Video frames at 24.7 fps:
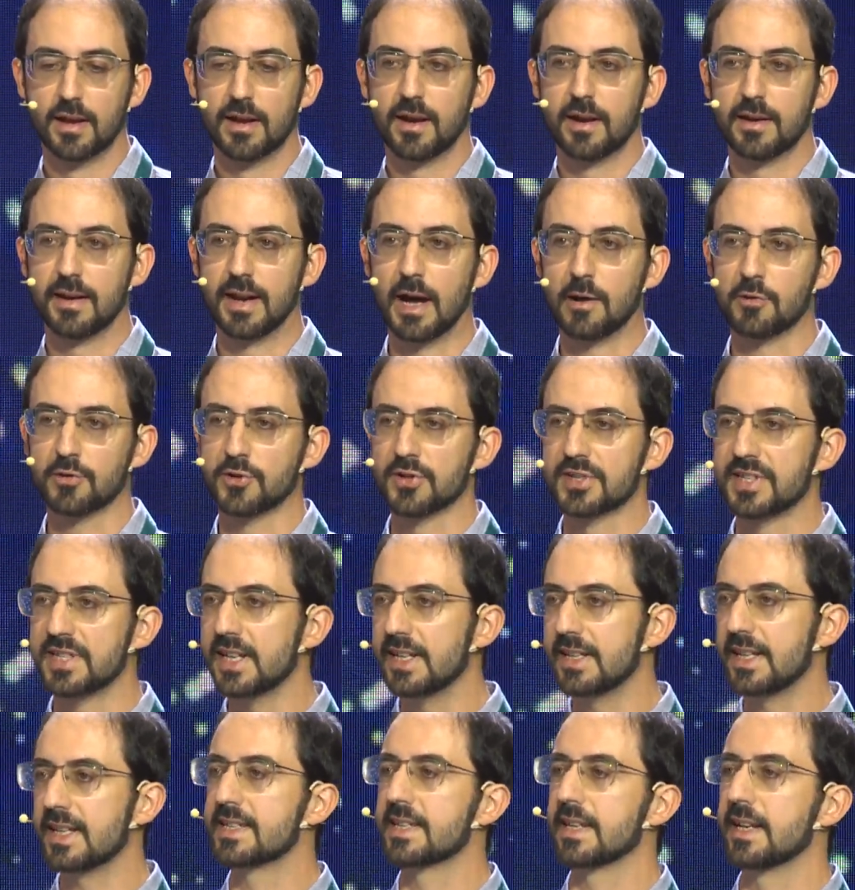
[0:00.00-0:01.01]
Now, to see
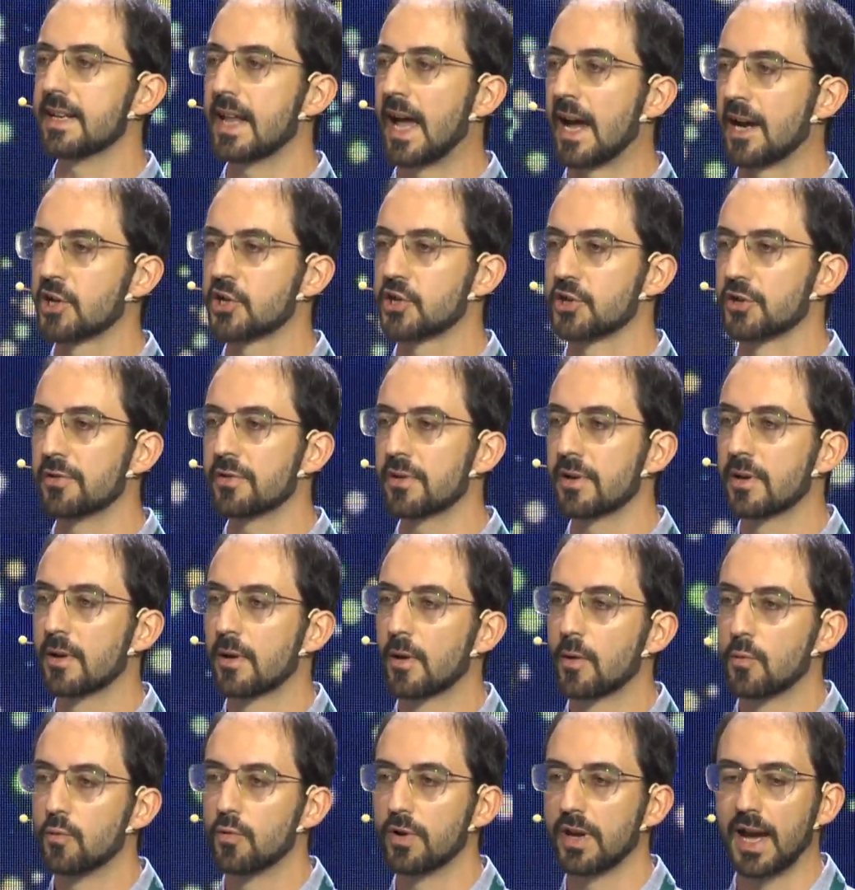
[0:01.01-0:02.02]
this in action,
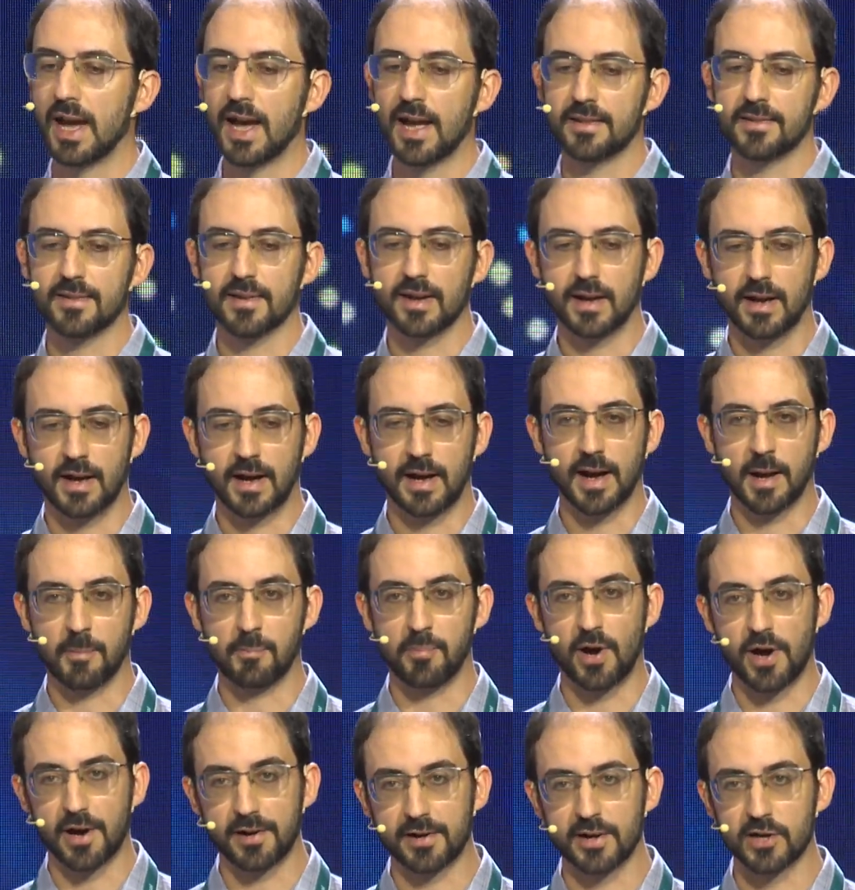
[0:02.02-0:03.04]
we had a
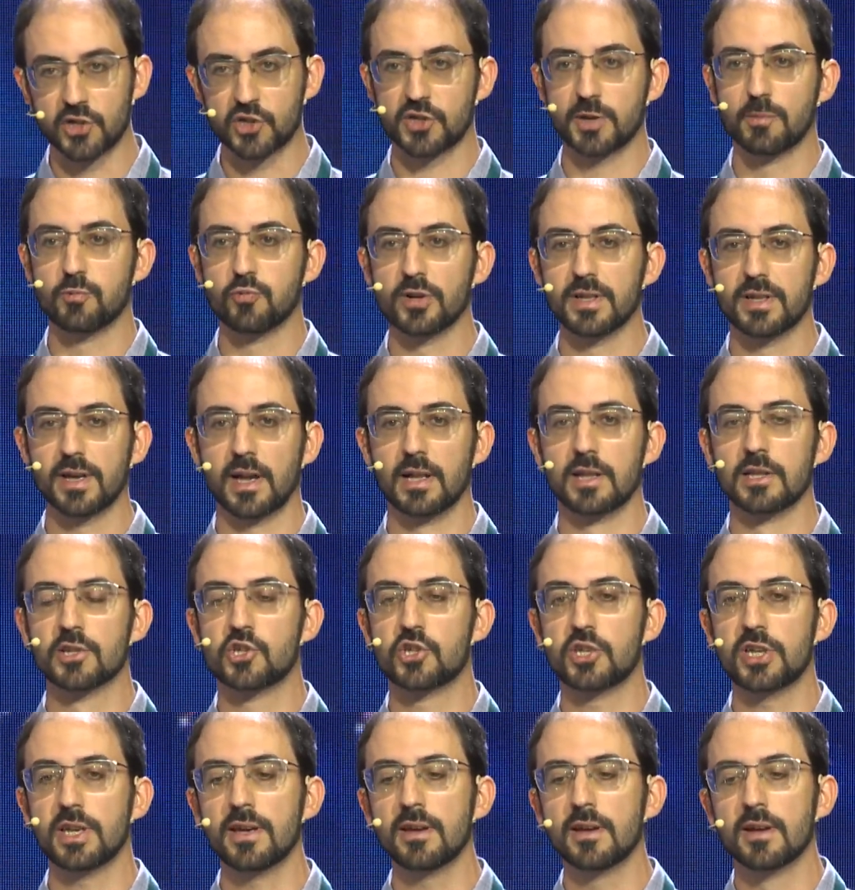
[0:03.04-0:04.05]
partnership with
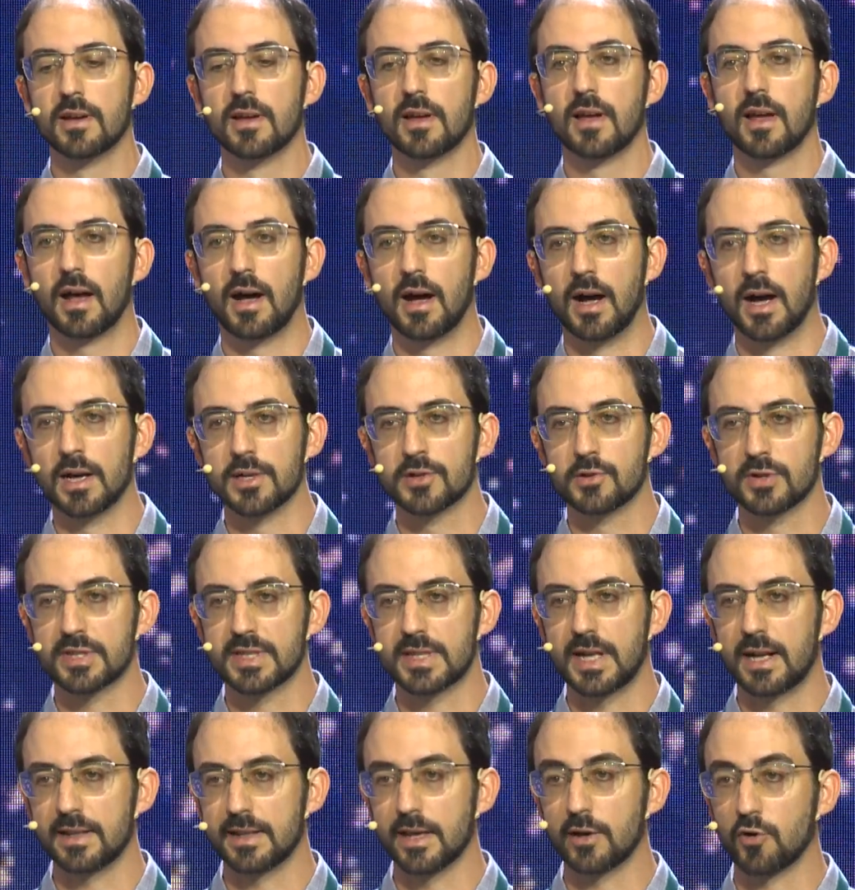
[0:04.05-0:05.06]
LG to
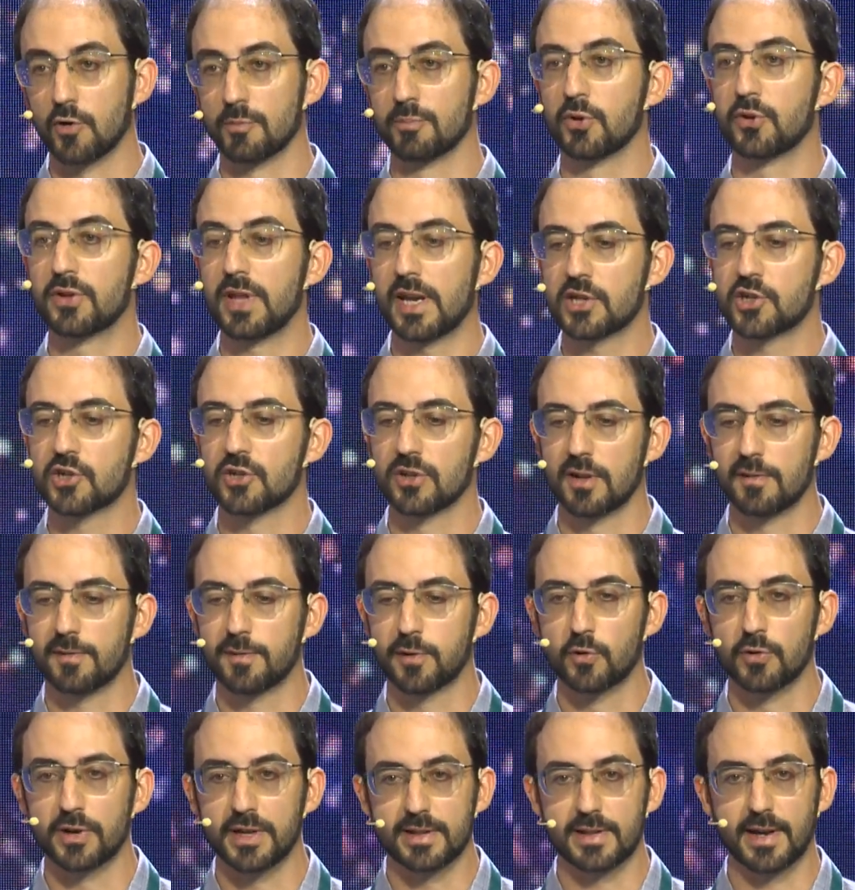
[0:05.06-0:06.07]
study computational
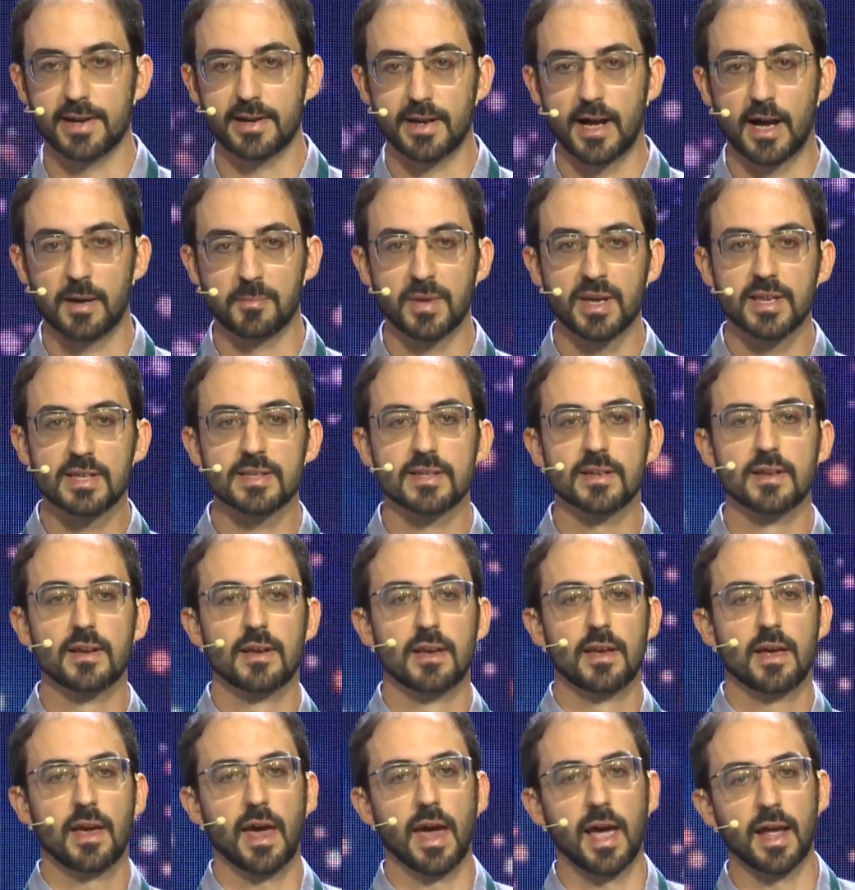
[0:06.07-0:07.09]
fluid dynamics.
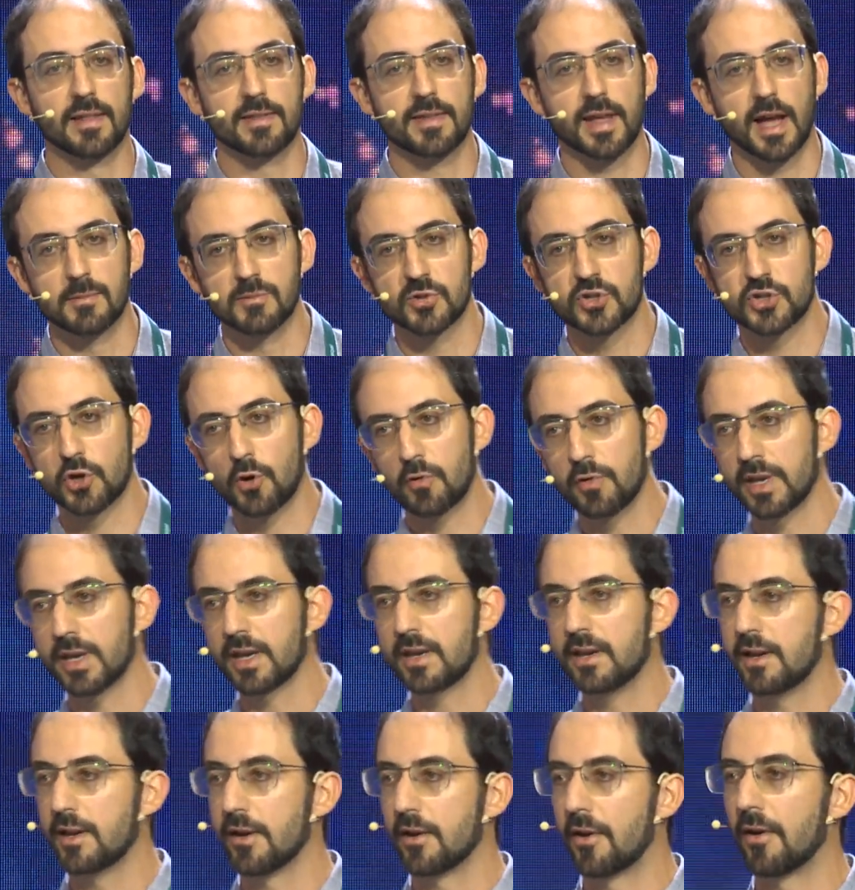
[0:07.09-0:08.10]
And I'm showing
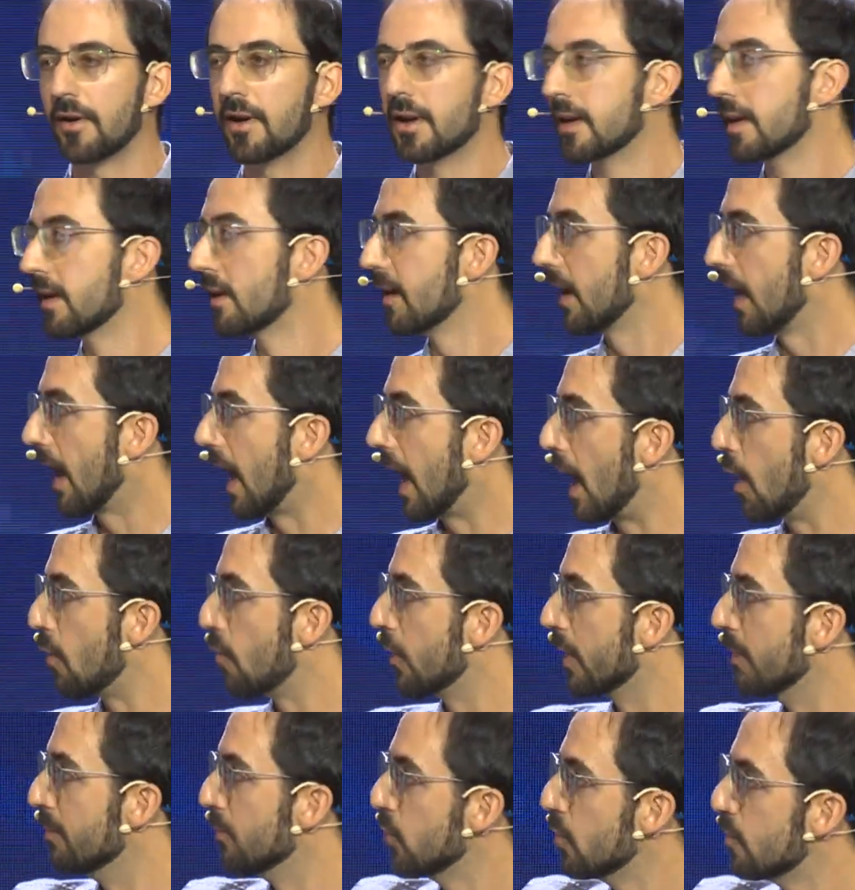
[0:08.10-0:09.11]
here how
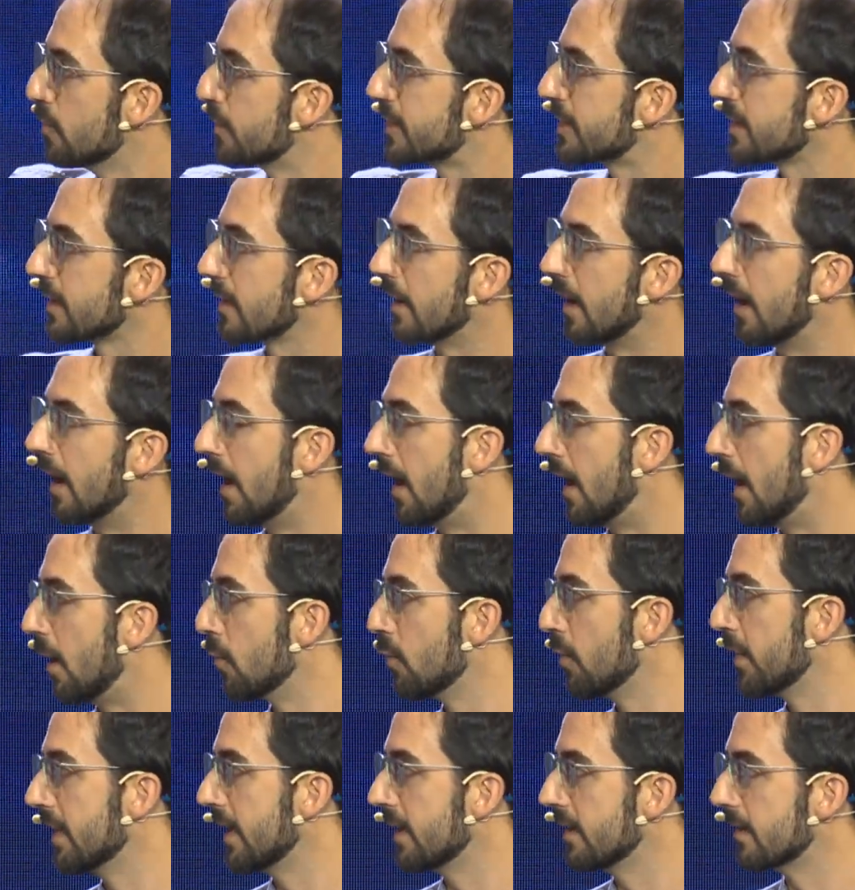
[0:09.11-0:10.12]
we moved
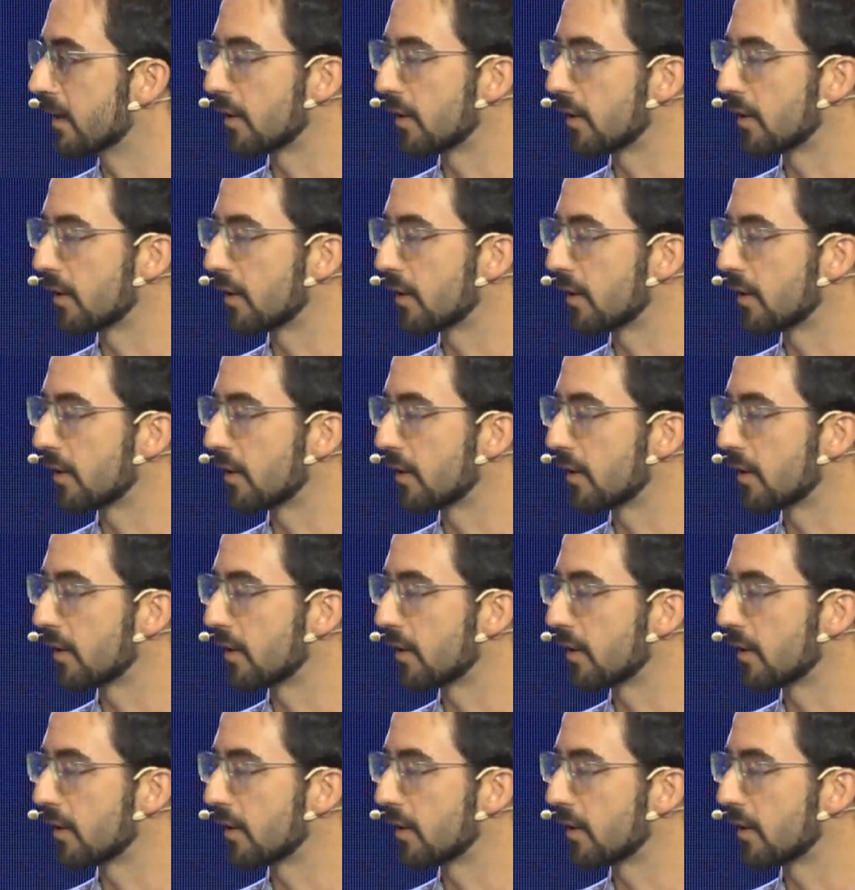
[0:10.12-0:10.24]
within the